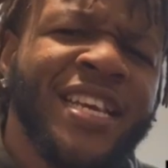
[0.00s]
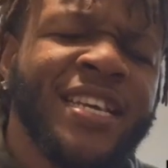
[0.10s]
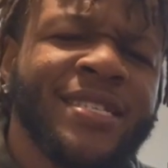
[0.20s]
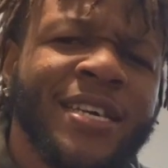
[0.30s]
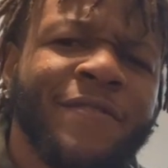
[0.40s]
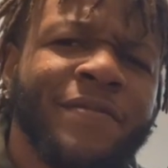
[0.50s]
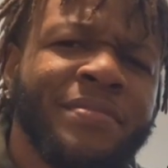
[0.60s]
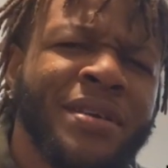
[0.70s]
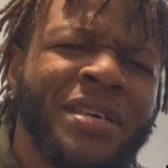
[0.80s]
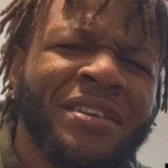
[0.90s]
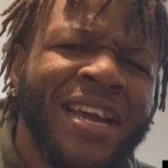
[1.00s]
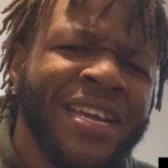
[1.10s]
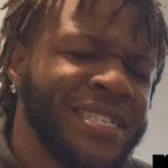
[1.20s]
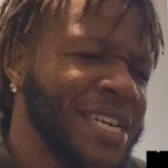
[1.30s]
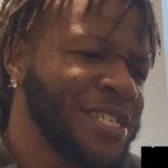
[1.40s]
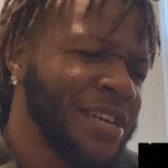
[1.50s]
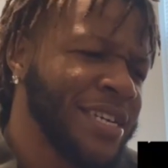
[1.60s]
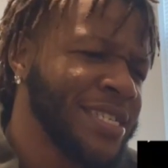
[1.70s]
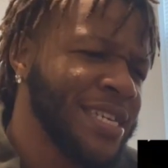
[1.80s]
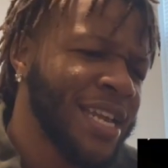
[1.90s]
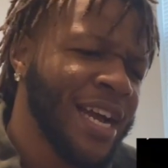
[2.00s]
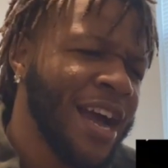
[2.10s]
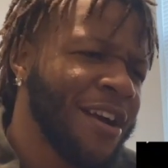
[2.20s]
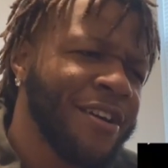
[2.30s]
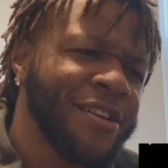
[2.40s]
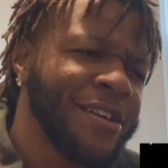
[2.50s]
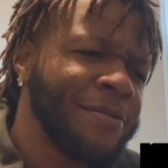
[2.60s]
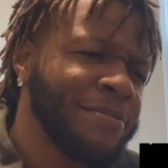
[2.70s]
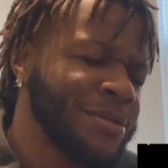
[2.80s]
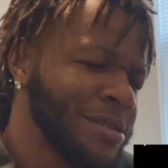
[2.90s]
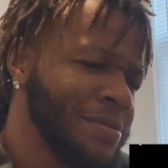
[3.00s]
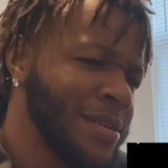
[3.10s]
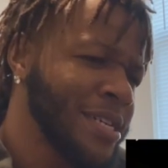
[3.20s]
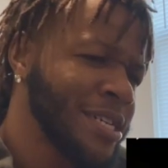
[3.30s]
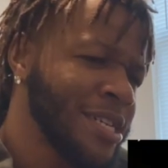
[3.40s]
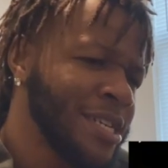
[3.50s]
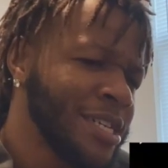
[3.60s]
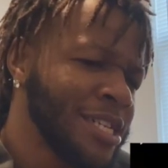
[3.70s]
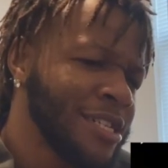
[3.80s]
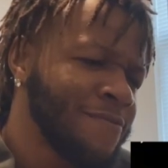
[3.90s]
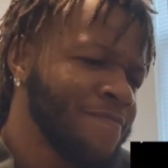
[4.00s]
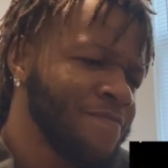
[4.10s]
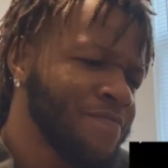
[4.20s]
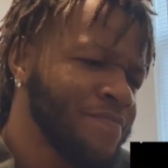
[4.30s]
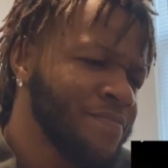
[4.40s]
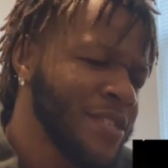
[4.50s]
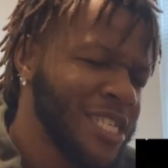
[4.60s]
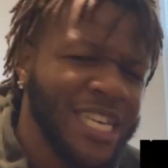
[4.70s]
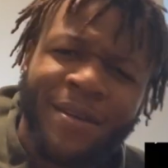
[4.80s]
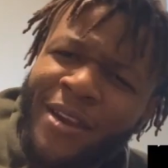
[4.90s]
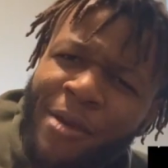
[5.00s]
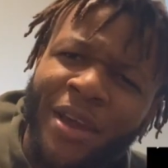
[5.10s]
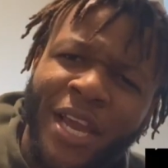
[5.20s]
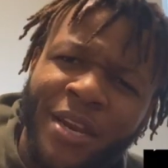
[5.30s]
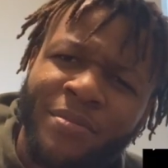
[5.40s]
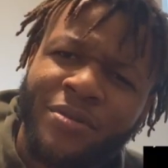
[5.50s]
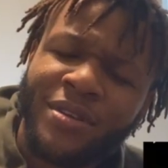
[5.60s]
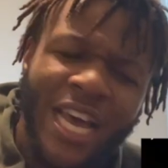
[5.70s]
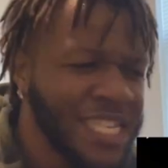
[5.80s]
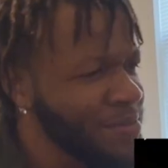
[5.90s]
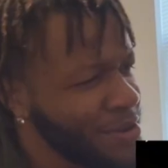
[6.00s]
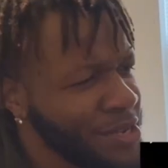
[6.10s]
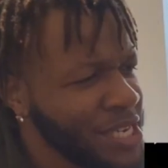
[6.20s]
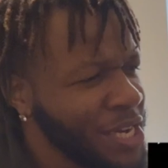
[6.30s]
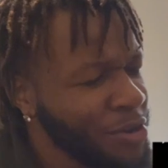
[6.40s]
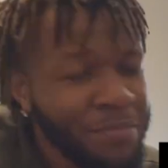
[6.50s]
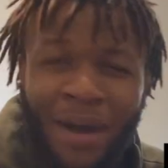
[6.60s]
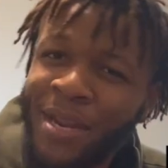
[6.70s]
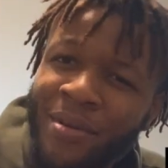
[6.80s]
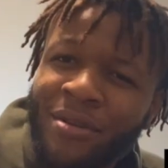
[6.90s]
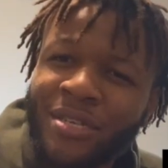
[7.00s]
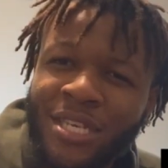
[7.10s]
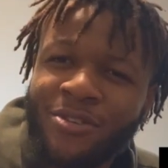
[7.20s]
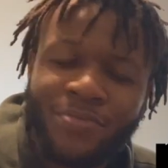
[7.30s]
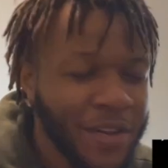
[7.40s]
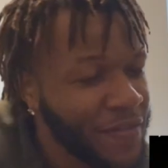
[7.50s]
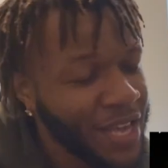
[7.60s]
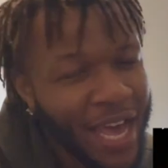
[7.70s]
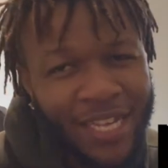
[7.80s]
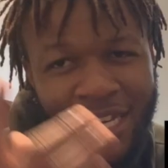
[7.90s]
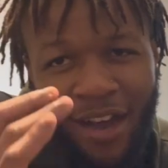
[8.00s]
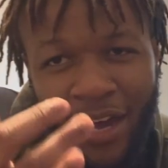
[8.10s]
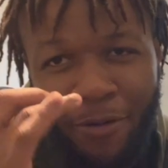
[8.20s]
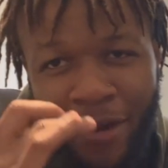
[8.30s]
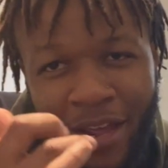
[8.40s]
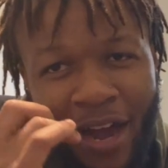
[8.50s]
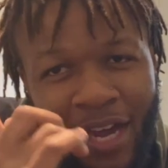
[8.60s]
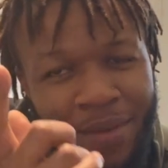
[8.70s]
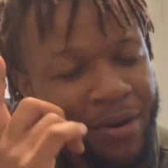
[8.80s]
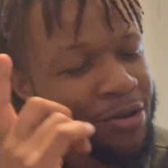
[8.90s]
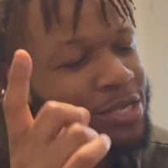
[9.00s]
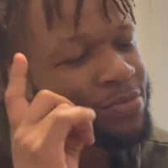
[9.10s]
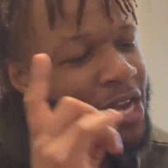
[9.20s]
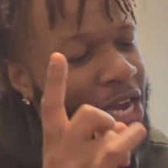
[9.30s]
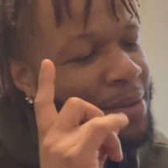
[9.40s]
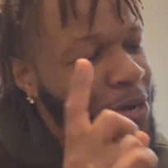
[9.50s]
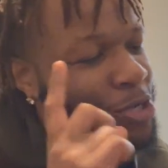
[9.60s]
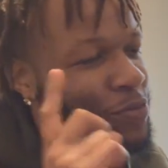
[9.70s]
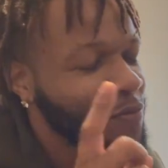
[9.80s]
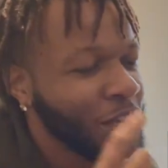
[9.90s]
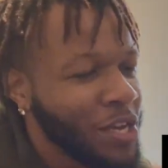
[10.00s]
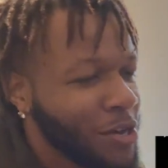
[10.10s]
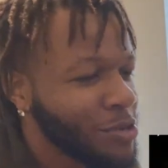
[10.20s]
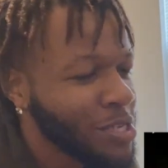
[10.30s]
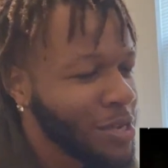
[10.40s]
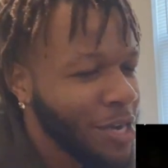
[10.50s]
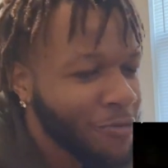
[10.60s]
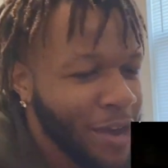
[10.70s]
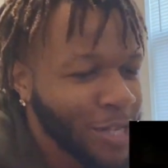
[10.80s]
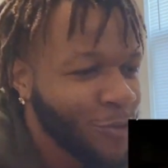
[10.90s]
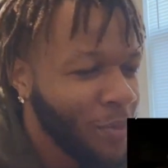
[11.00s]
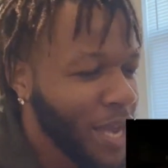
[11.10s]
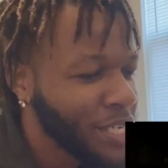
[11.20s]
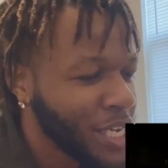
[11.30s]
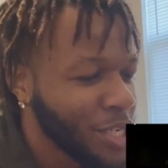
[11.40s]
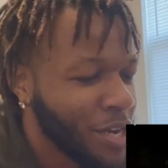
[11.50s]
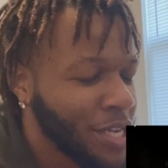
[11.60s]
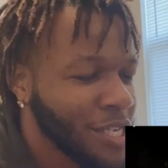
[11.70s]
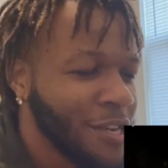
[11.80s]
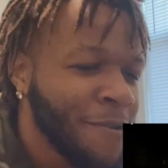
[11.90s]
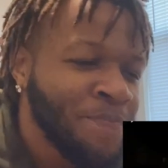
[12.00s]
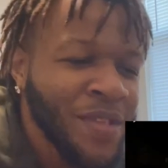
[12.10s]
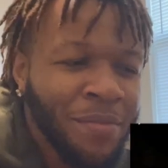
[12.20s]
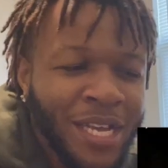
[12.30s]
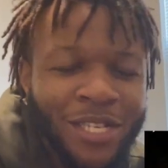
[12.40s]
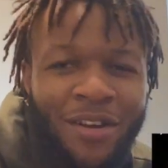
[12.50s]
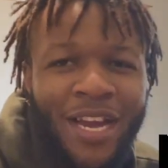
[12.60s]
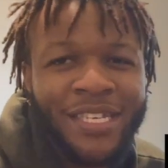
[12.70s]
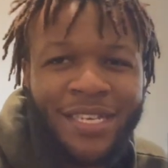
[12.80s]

they Southampton familiar AJ Tracey. Like I heard of him from somewhere. Shit, I gotta get him on. The, has he been on the channel? He might have been on the channel, but if he hasn't, y'all gotta y'all gotta let me know some y'all gotta let me know some videos to uh, react to from AJ Tracey. That's crazy,